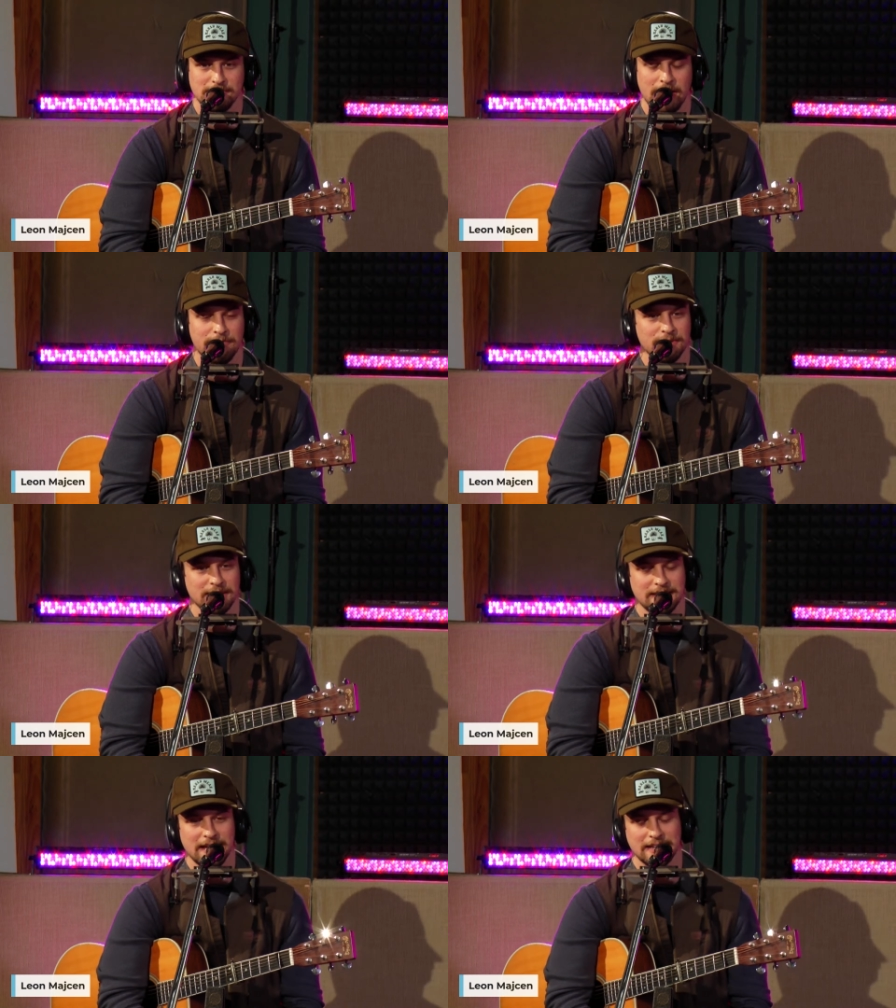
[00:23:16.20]
I feel
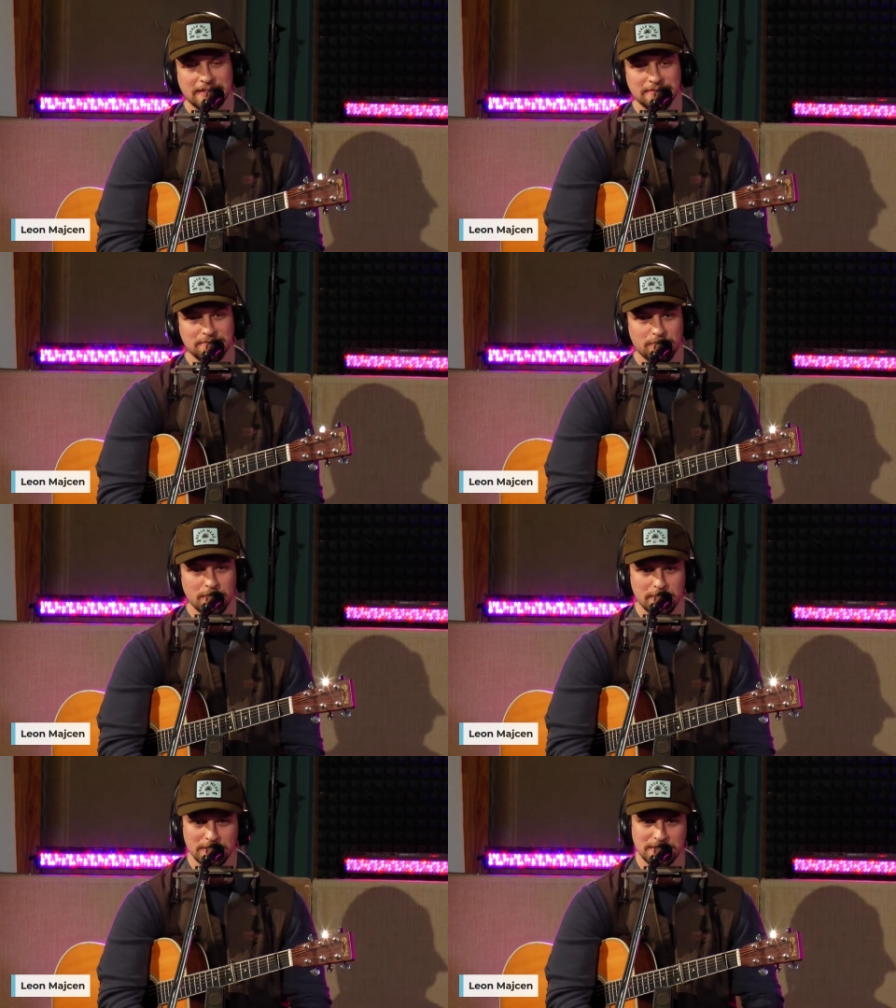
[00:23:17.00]
like that
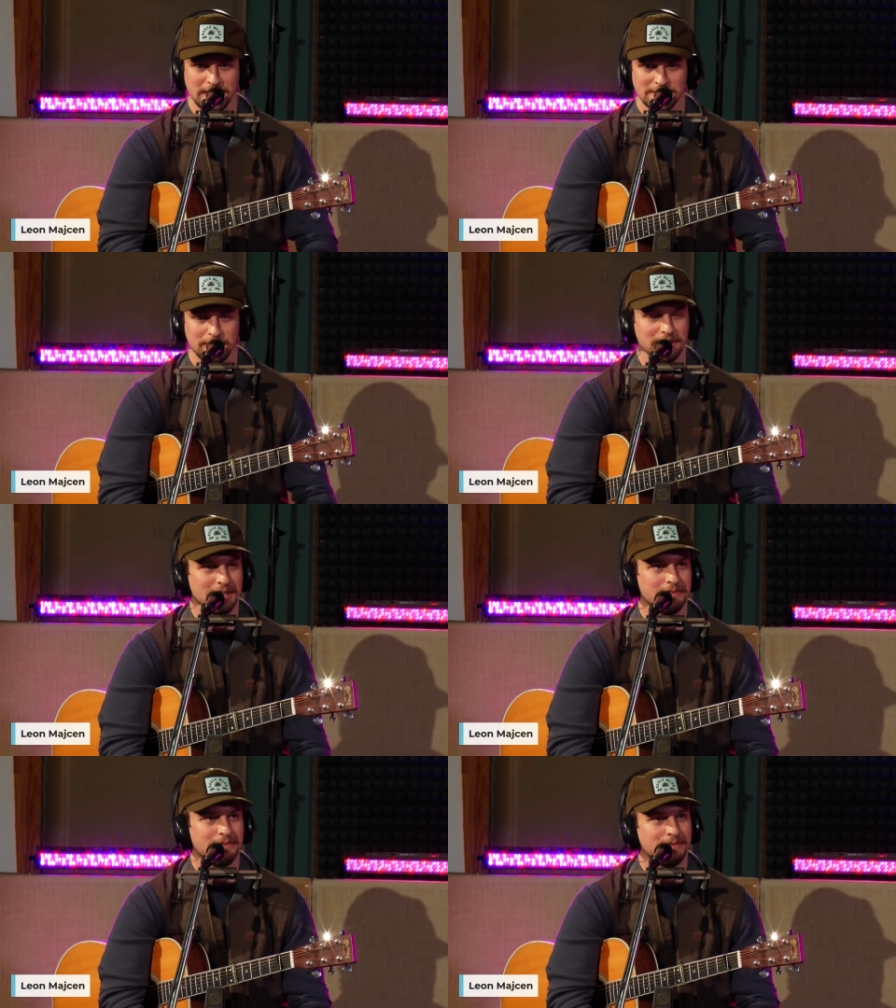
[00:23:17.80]
pretty much changed my
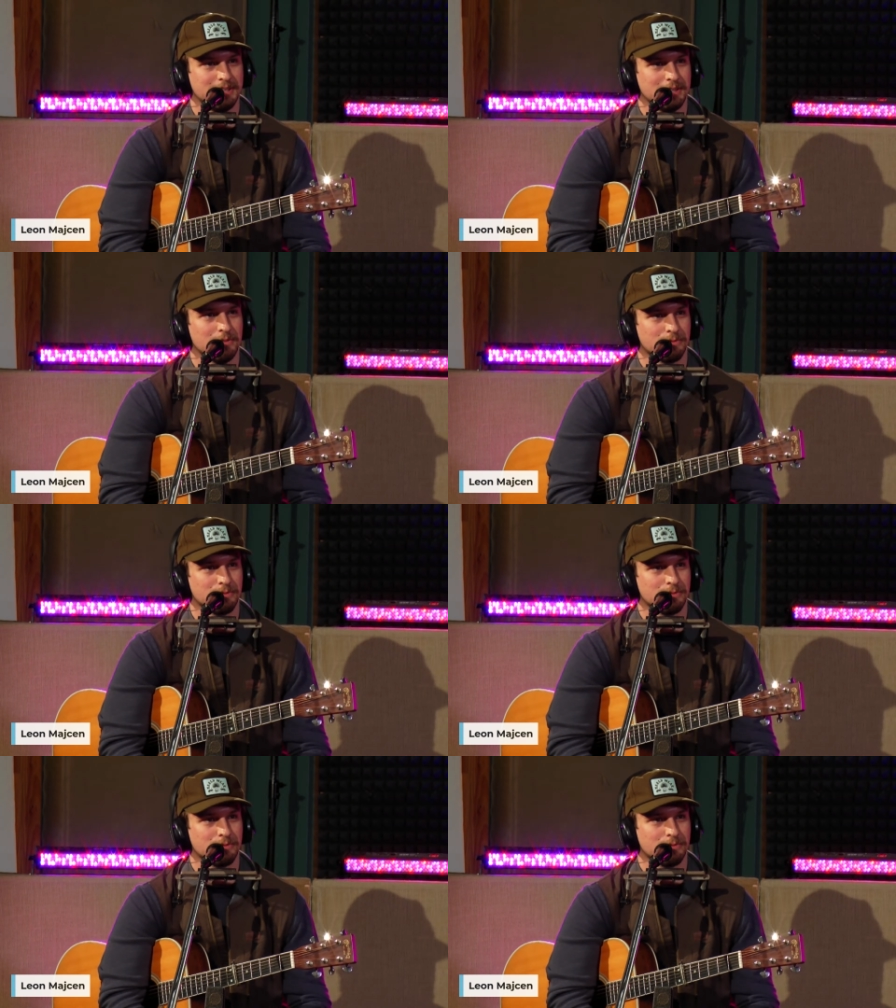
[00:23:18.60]
life, from